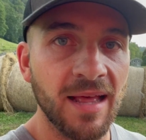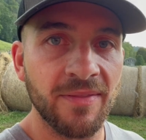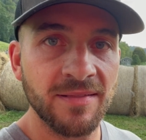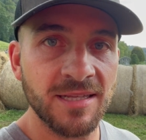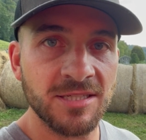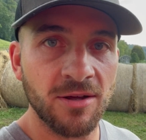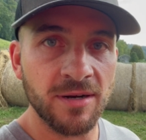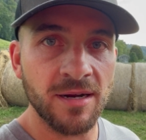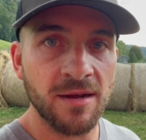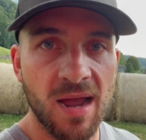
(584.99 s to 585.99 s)
I think that's all I
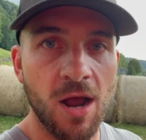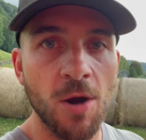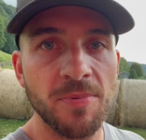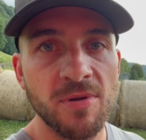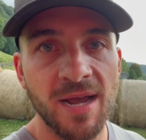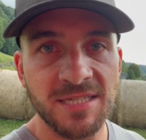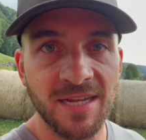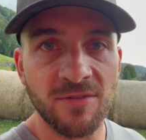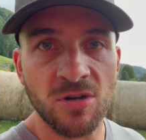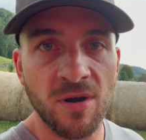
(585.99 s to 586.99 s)
got. I hope you guys
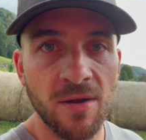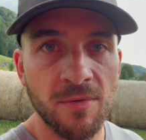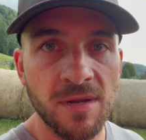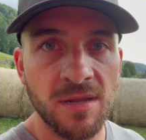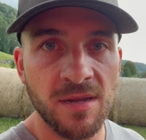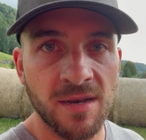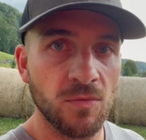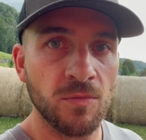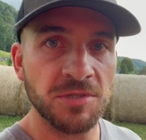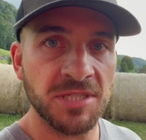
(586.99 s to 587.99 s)
have a great weekend.
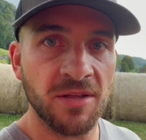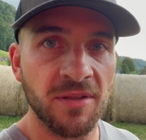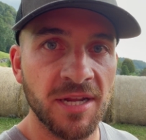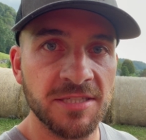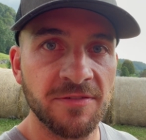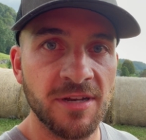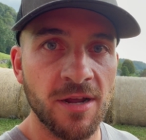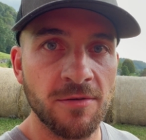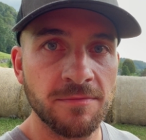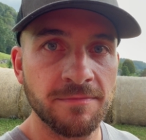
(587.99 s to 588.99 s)
We'll see you on the next
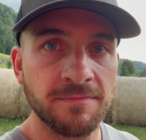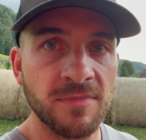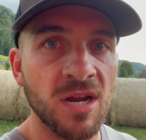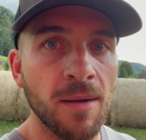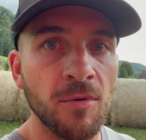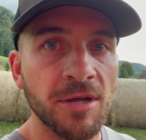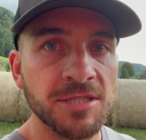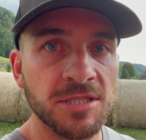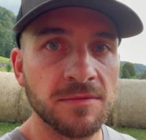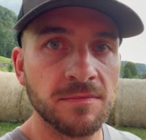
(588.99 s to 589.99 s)
video. God bless.